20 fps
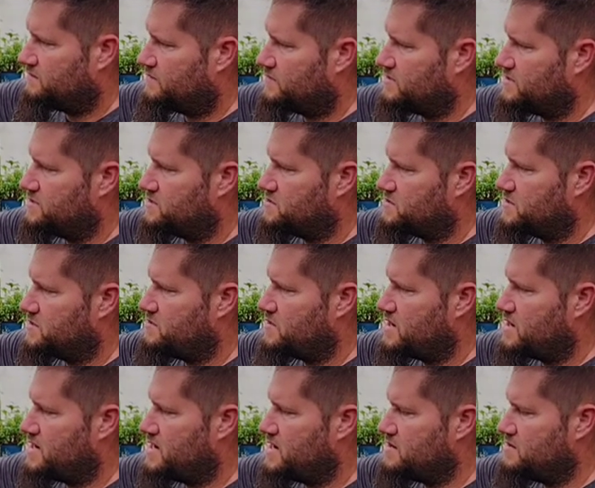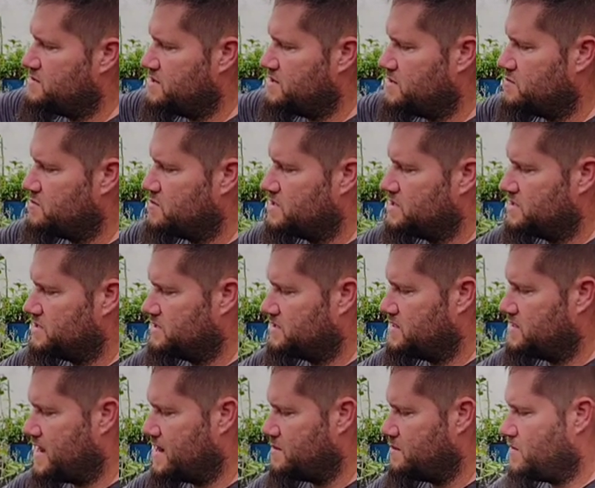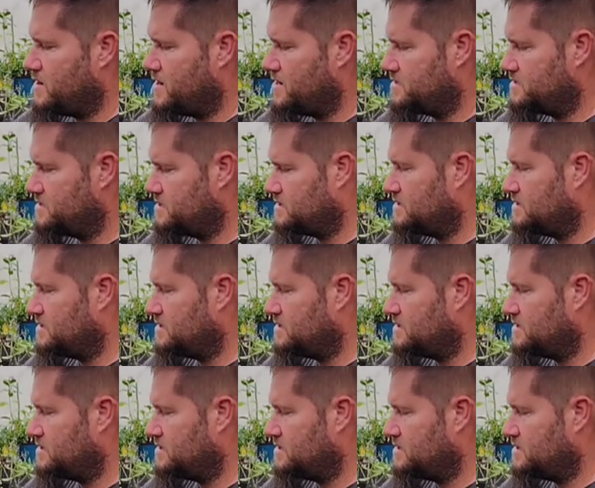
for the tree right now. You don't want it that wet.